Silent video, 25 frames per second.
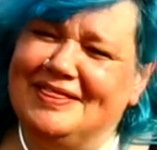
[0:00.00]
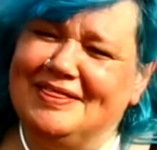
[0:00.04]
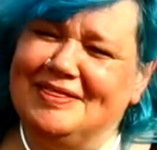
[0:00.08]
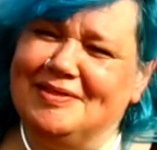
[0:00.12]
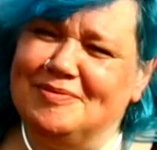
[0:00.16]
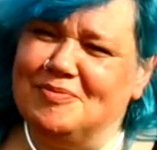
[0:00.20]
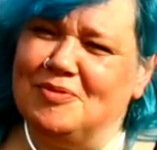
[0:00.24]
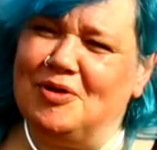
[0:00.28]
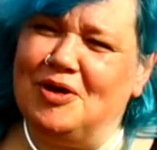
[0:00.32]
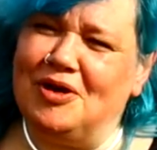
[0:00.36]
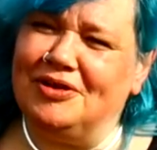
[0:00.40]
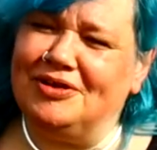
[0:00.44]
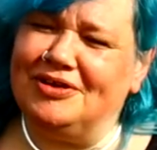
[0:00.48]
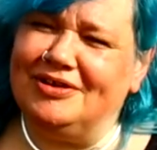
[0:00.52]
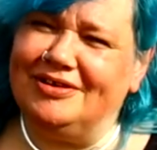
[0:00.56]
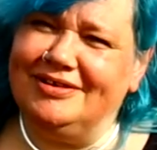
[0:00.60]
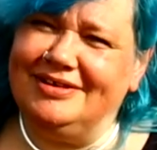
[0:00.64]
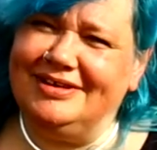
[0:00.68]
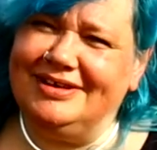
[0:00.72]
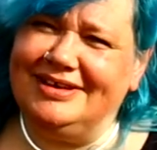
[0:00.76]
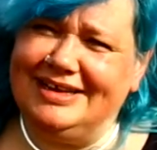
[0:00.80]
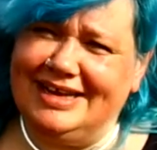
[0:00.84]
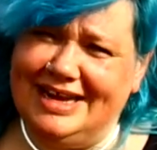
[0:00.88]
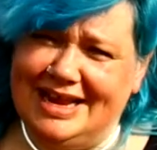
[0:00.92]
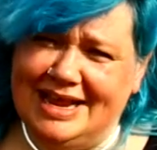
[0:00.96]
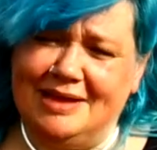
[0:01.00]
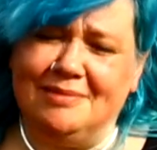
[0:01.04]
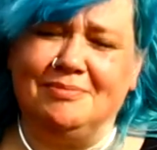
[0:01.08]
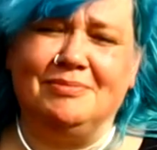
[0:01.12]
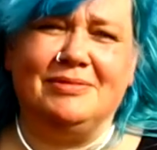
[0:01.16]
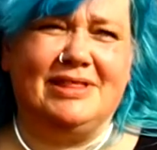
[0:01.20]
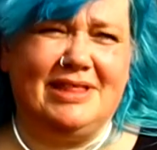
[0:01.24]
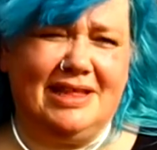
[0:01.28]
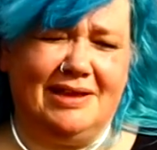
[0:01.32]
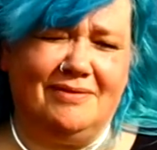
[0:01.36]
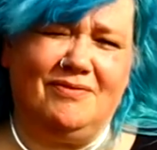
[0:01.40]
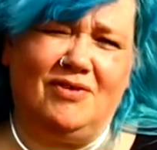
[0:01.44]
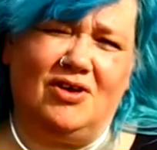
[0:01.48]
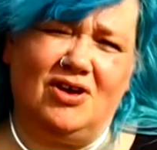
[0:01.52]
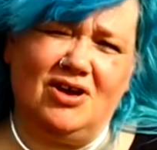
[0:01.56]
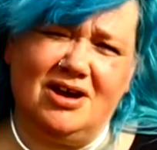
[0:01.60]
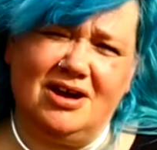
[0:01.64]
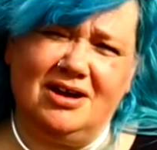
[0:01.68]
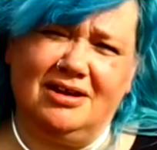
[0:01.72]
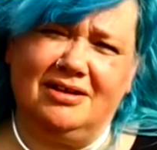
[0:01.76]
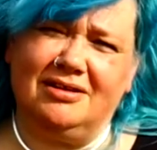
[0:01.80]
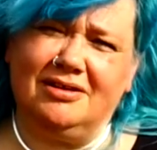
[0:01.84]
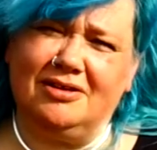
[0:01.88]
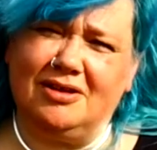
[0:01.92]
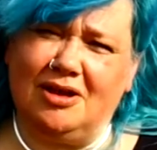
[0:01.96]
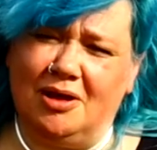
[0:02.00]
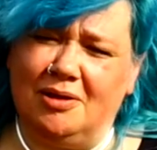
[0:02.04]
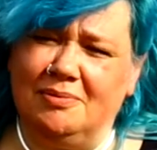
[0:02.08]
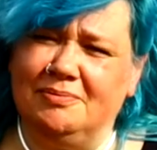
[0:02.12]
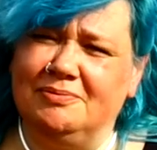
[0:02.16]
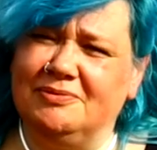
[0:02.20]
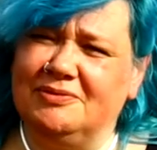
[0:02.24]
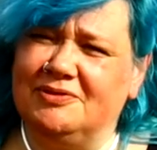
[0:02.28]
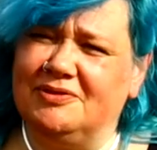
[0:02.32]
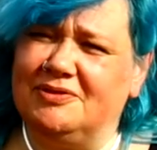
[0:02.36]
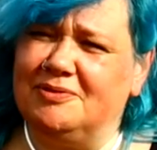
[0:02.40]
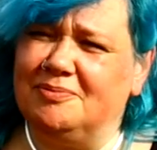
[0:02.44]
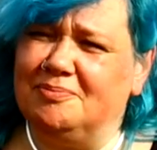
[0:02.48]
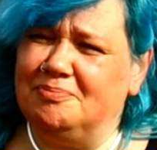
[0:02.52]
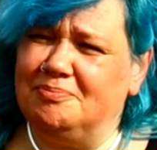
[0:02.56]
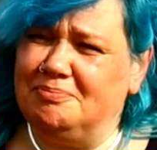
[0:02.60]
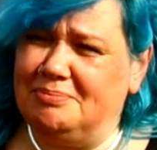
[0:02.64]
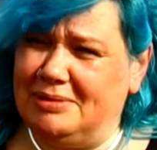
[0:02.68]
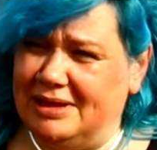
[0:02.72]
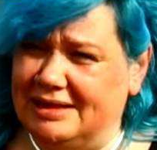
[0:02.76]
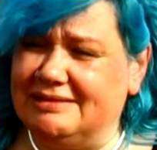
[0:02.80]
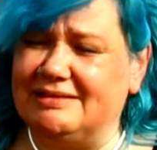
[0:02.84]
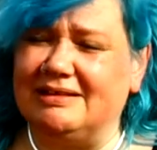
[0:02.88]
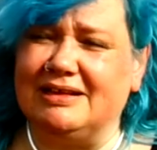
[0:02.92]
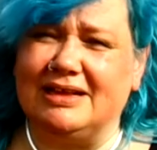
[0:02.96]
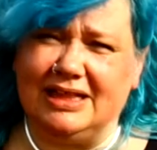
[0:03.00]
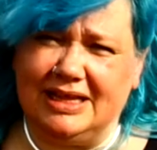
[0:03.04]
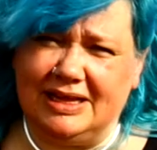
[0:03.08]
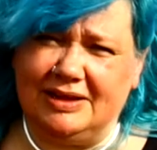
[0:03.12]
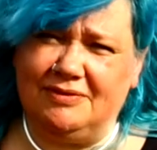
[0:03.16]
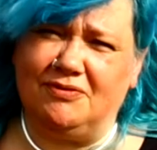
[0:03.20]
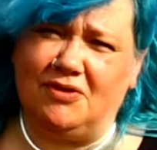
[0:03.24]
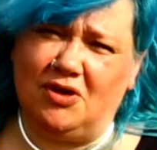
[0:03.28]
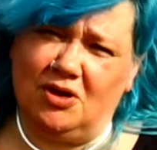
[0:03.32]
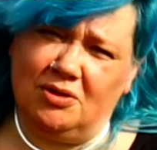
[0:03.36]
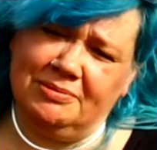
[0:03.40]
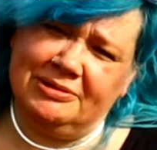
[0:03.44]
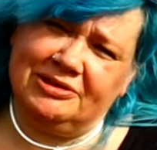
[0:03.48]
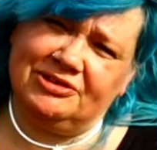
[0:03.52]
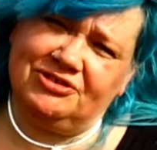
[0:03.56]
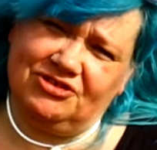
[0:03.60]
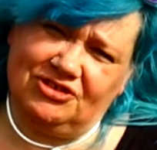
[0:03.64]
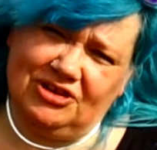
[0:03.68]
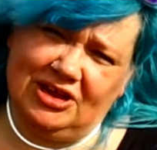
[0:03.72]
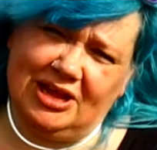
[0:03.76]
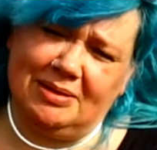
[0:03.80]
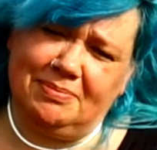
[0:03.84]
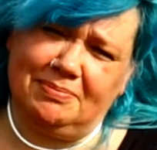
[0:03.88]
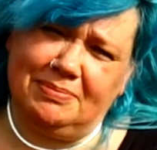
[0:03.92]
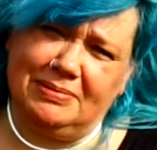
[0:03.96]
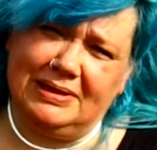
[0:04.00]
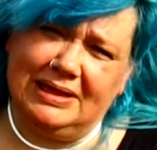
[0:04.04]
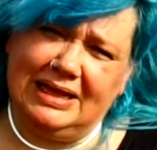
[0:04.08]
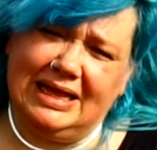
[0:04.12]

The modern name Davaar comes basically from its shape.